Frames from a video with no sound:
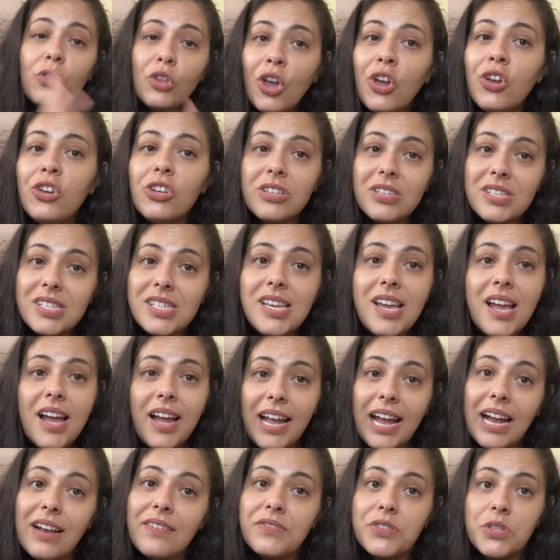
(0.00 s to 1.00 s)
You'll see I
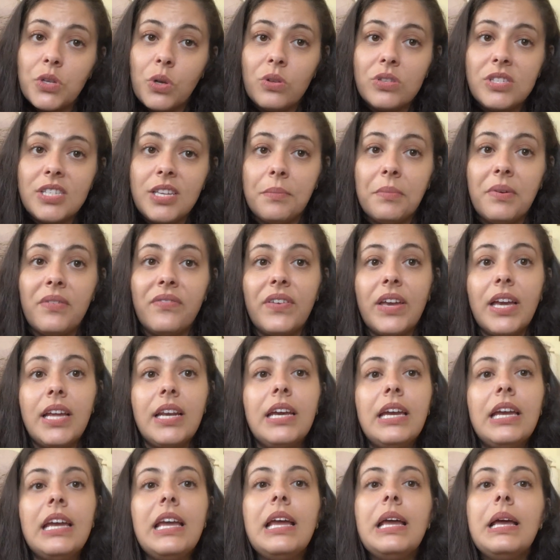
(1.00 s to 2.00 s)
have sold some of it,
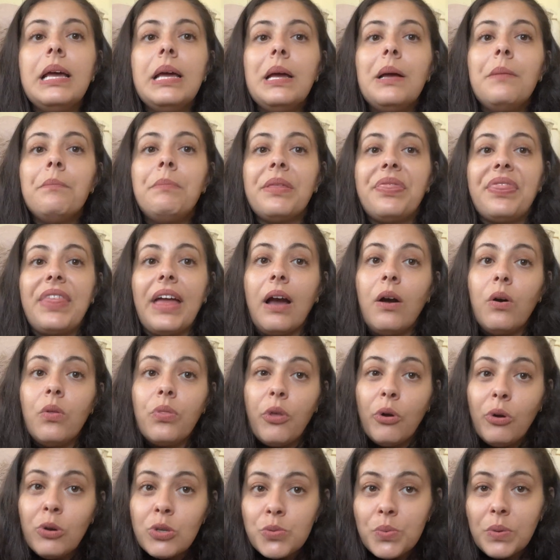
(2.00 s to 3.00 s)
but
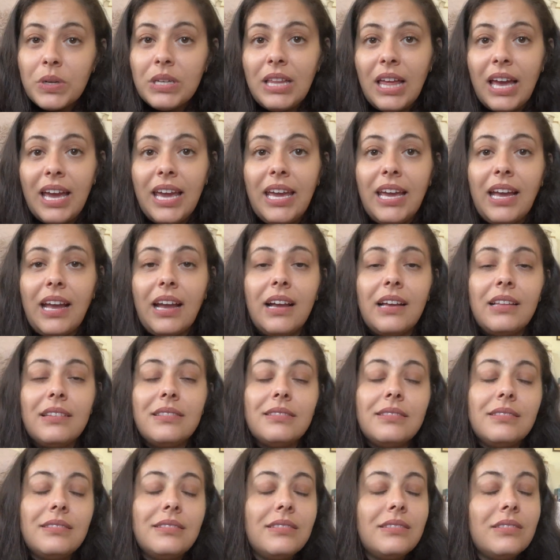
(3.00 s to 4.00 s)

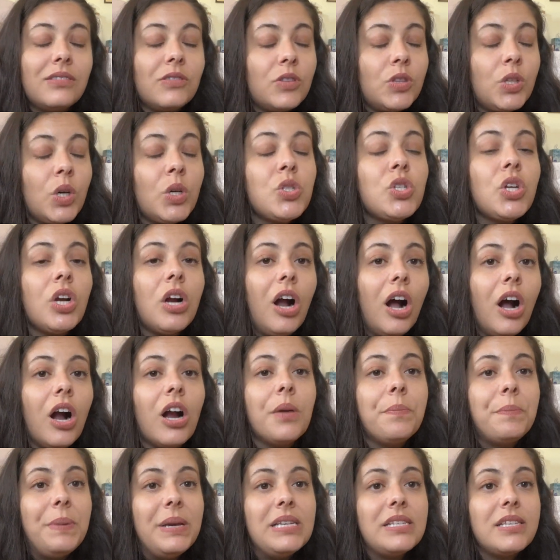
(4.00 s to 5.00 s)
those are
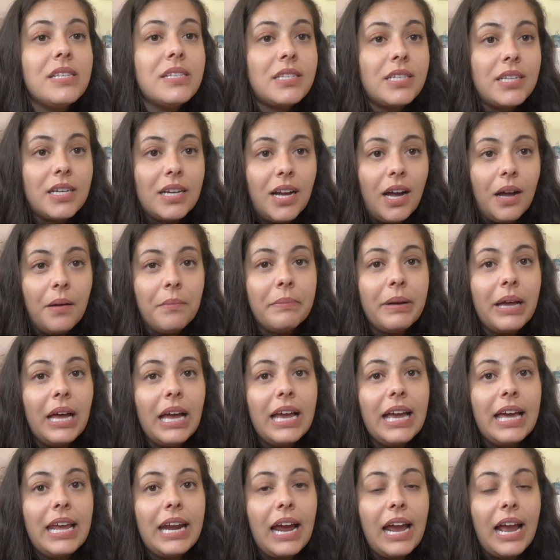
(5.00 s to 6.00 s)
hard pieces to come by,
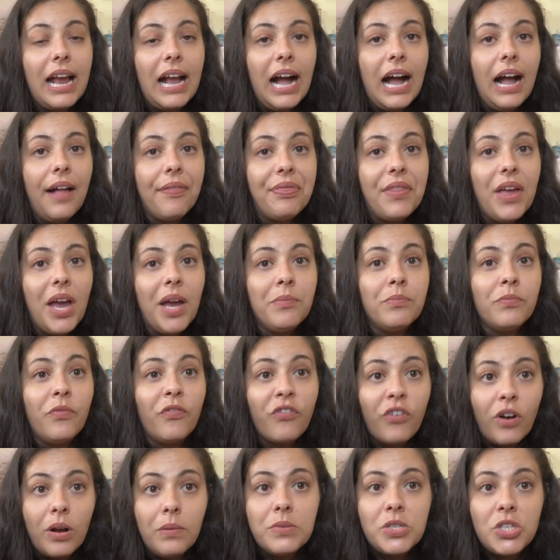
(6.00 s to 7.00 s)
and I got them
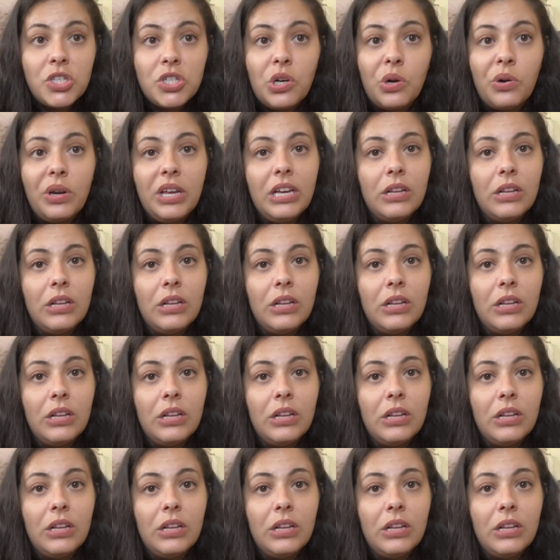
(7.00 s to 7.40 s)
from Stoney